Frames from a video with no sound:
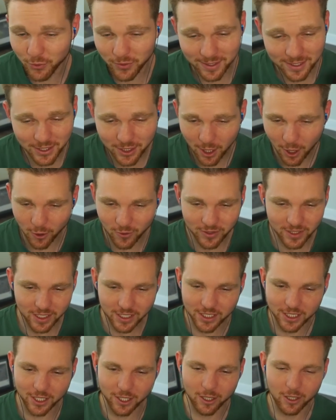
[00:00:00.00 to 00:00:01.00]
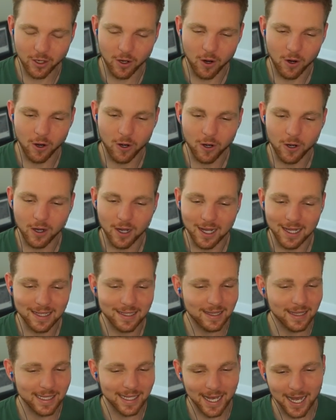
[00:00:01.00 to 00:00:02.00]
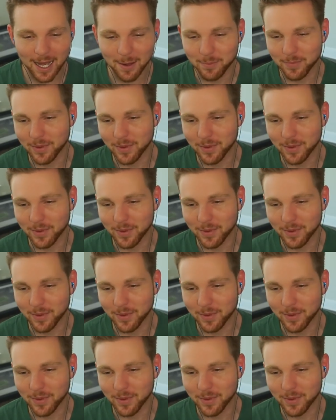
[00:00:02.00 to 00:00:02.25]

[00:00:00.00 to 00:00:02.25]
the zones this year are a lot